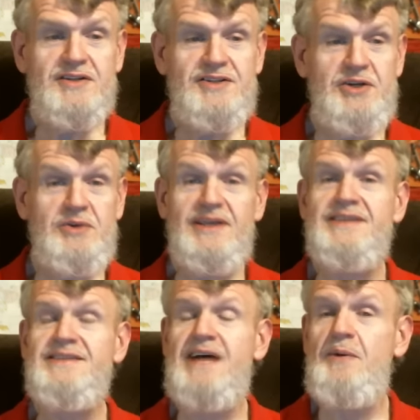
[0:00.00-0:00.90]
Two
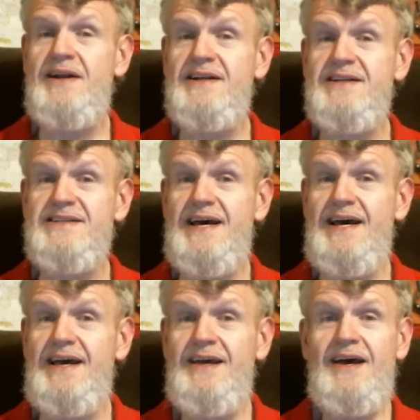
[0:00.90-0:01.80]
things I wanted to
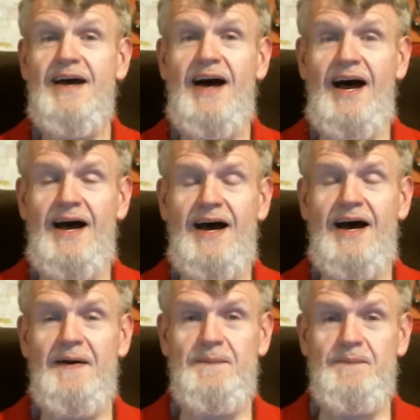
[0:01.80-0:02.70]
say,
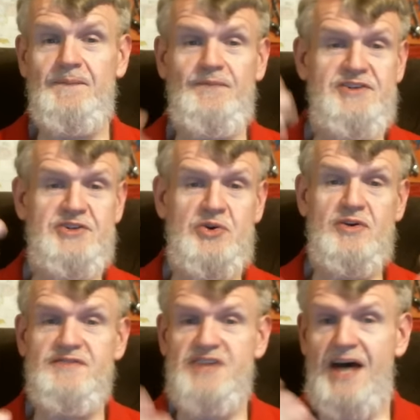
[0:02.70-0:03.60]
um,
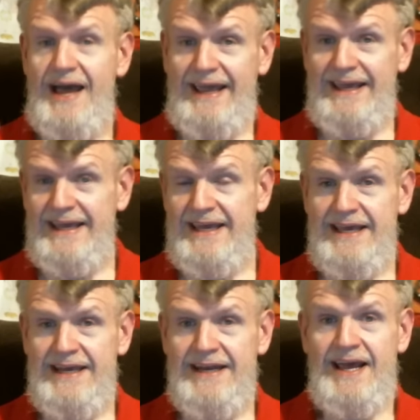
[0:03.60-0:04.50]
sort of tying
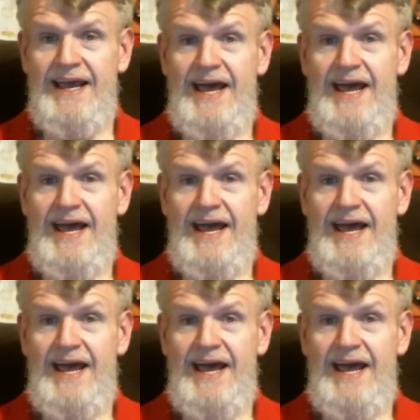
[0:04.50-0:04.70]
in.